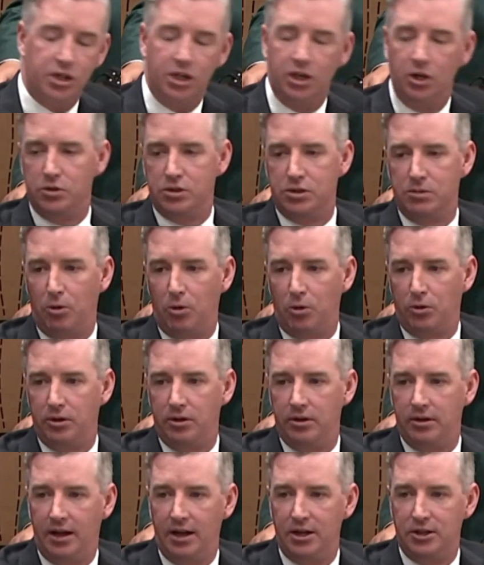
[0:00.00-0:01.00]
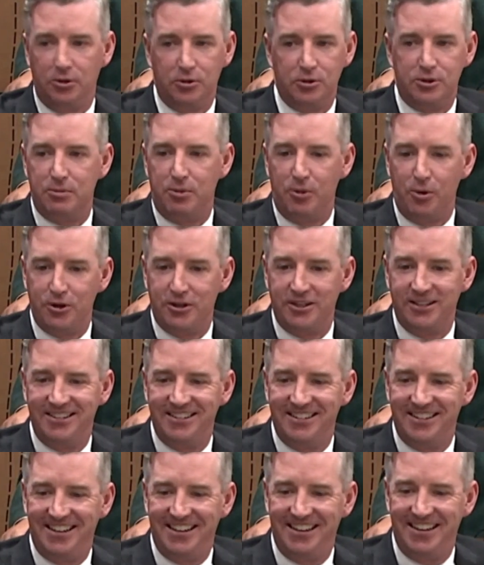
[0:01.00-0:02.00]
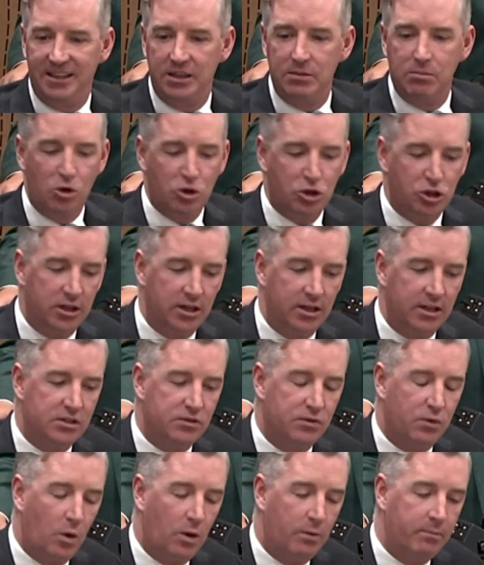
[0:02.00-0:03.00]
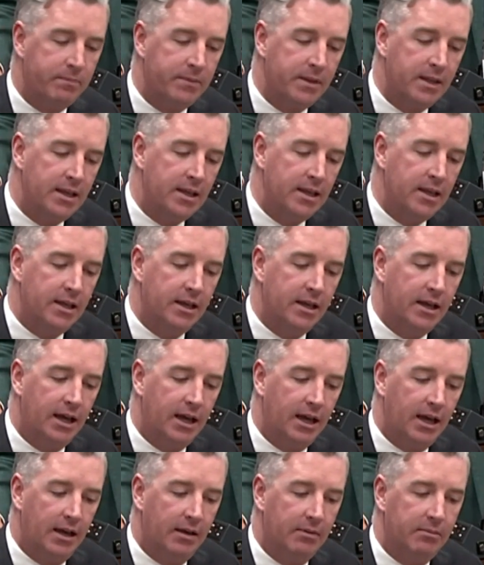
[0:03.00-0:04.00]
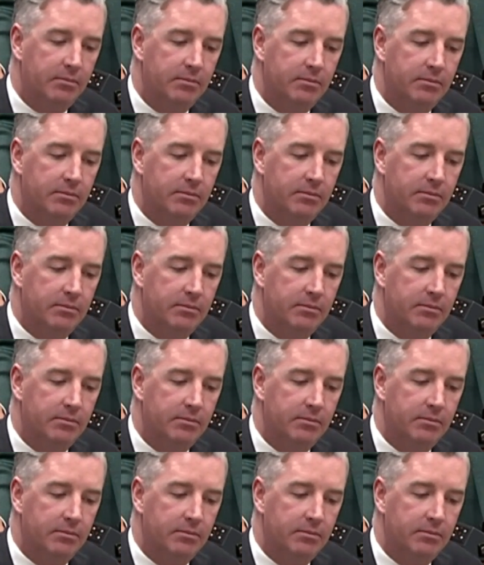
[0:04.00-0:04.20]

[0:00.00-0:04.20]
don't support the motion in its form. I